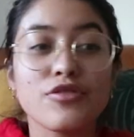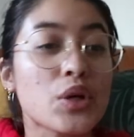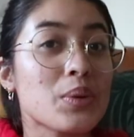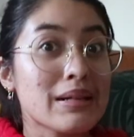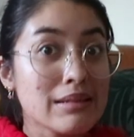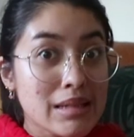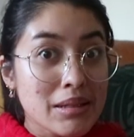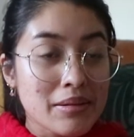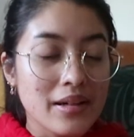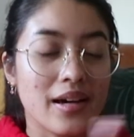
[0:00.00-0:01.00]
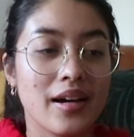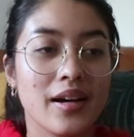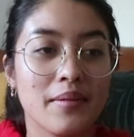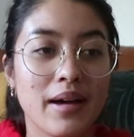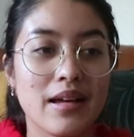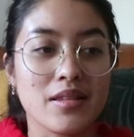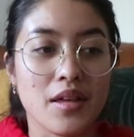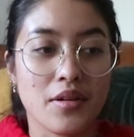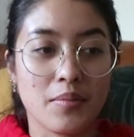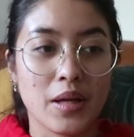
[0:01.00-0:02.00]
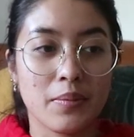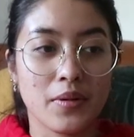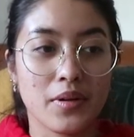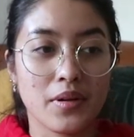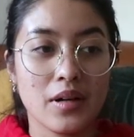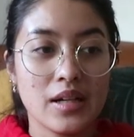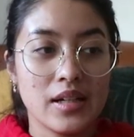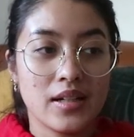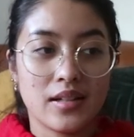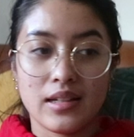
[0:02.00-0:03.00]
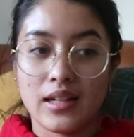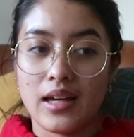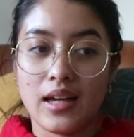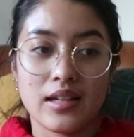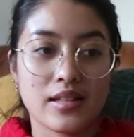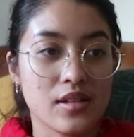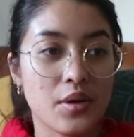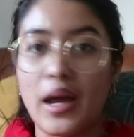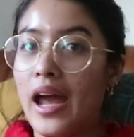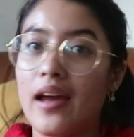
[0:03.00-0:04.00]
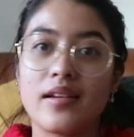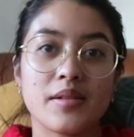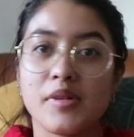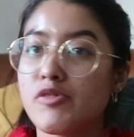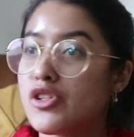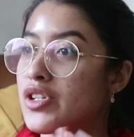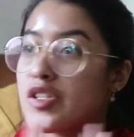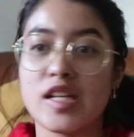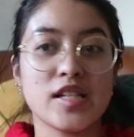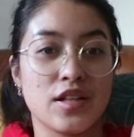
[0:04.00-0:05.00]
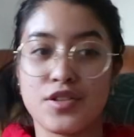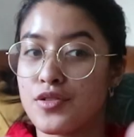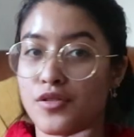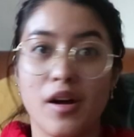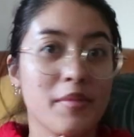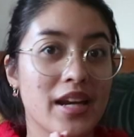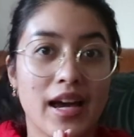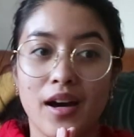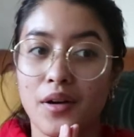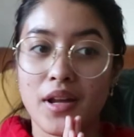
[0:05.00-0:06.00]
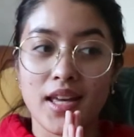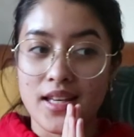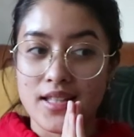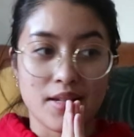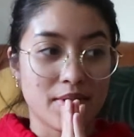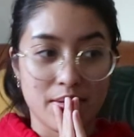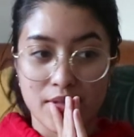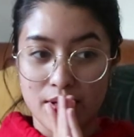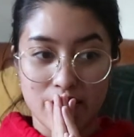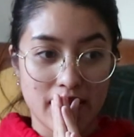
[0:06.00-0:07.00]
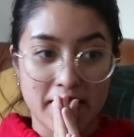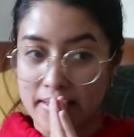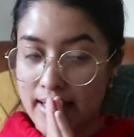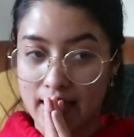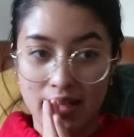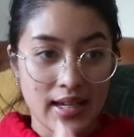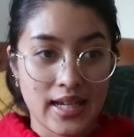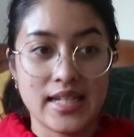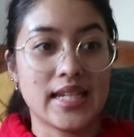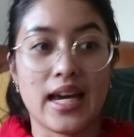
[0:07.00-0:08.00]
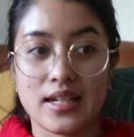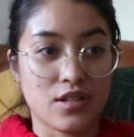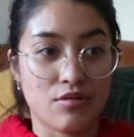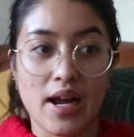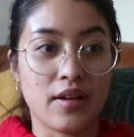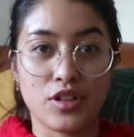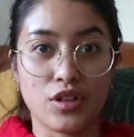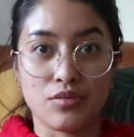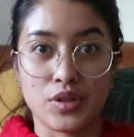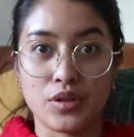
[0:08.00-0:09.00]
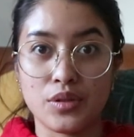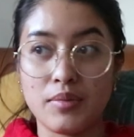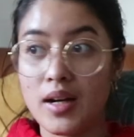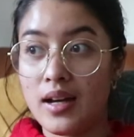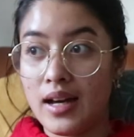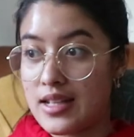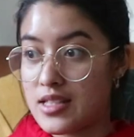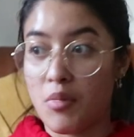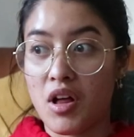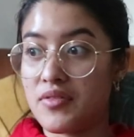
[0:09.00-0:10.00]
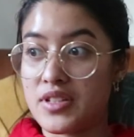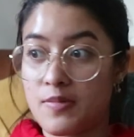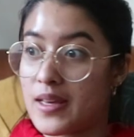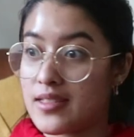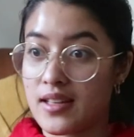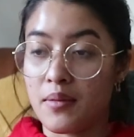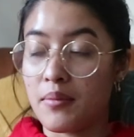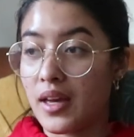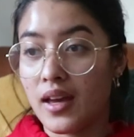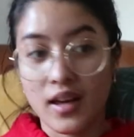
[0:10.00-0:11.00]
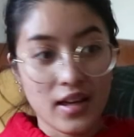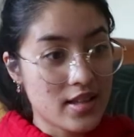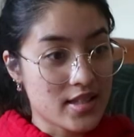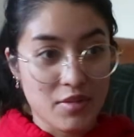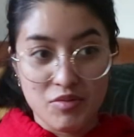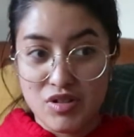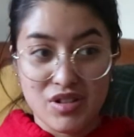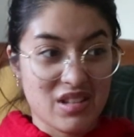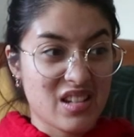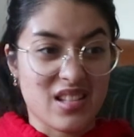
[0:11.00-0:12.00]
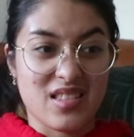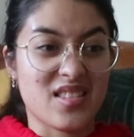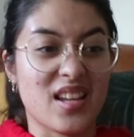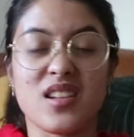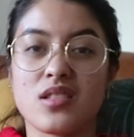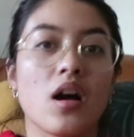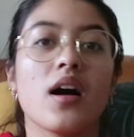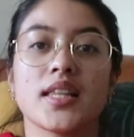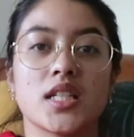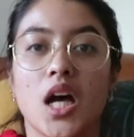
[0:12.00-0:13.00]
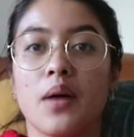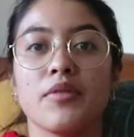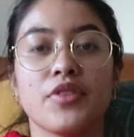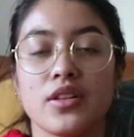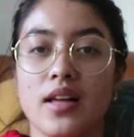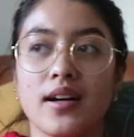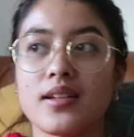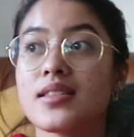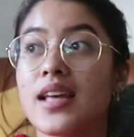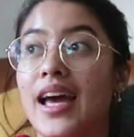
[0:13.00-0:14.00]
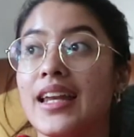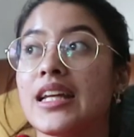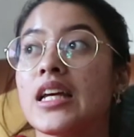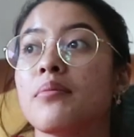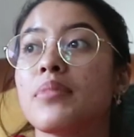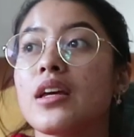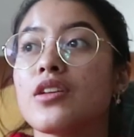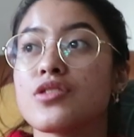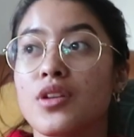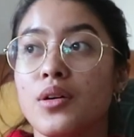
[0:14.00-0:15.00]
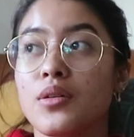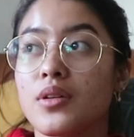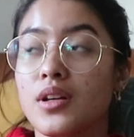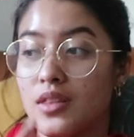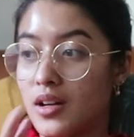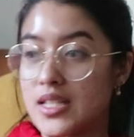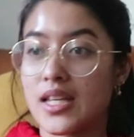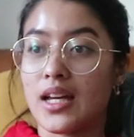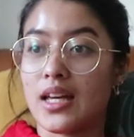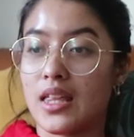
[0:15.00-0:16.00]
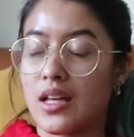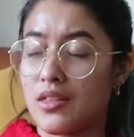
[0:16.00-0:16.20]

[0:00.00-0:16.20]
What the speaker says: fluent as other people, it's okay. Sometimes you just need to strum it out. Sometimes you just need to like dance around your room, as small of a space it can be. Sometimes you just need to sing a song at the top of your lungs, and it can be so cathartic.